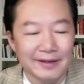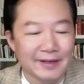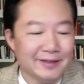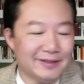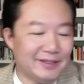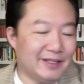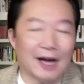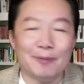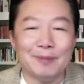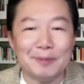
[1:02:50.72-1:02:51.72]
I
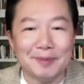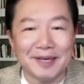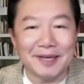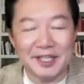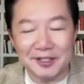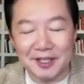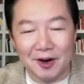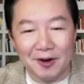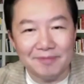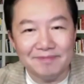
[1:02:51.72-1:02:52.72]
remember many years
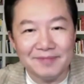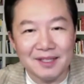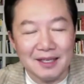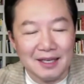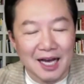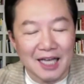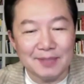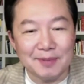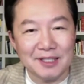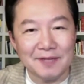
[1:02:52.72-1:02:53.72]
ago, I
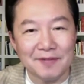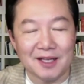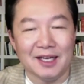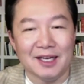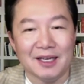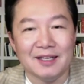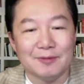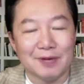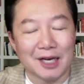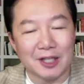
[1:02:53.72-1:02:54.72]
specifically,
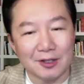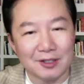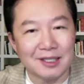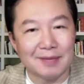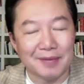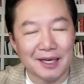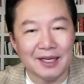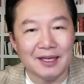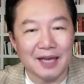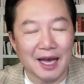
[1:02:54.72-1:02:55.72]
when I talked to
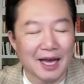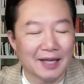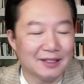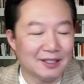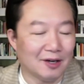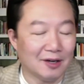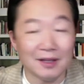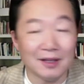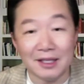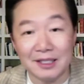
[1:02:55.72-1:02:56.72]
somebody, and
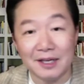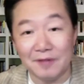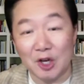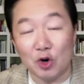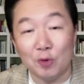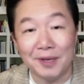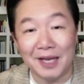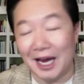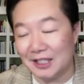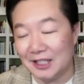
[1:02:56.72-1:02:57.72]
let's say if they're open, I
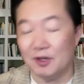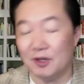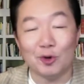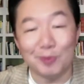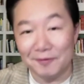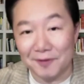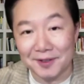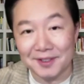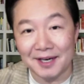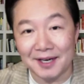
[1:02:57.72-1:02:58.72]
asked if they're open
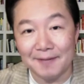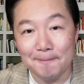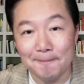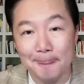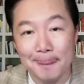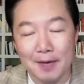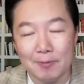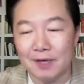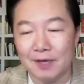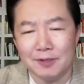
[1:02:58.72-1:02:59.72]
first, right?
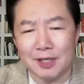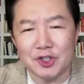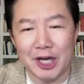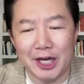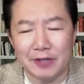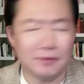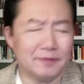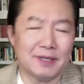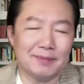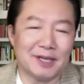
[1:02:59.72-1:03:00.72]
What if you can change? What if you
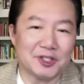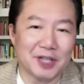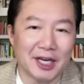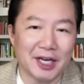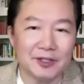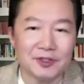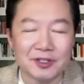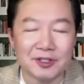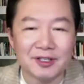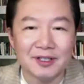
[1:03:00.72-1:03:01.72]
can make a change?
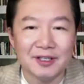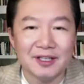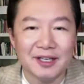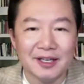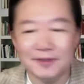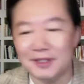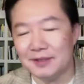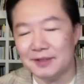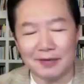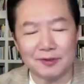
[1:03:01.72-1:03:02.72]
You see, it
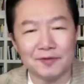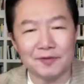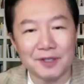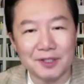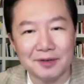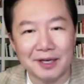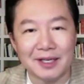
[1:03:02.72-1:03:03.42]
sounds so frustrated.